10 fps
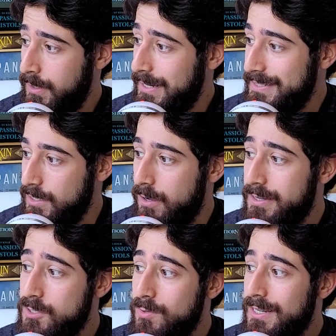as long
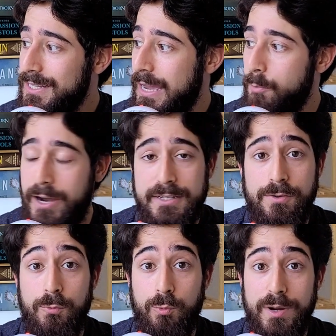as you collaborate
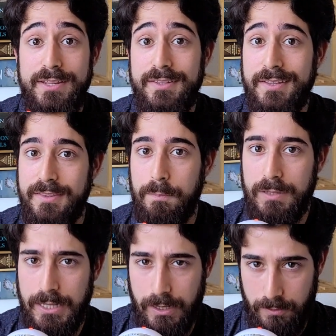with the
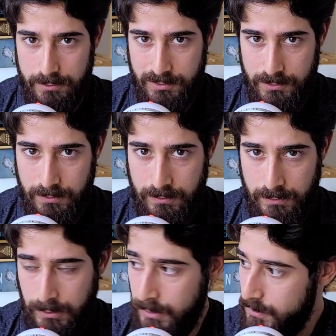players.
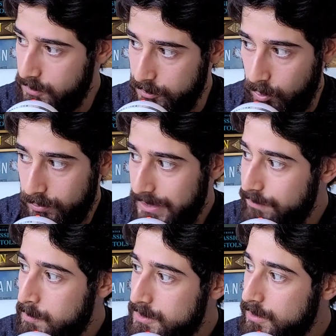So don't give
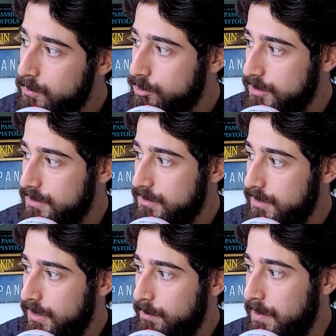them solutions,
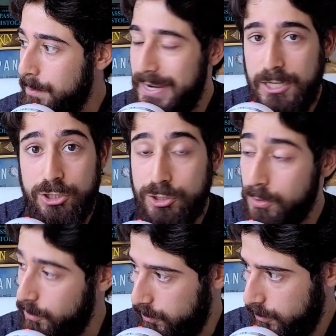but make
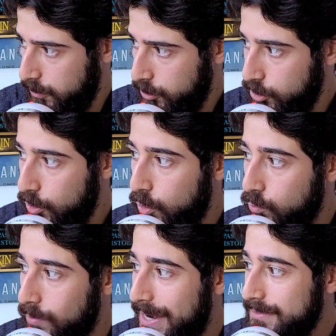sure to
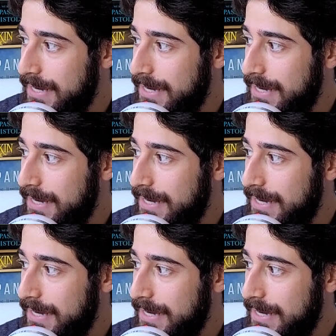correct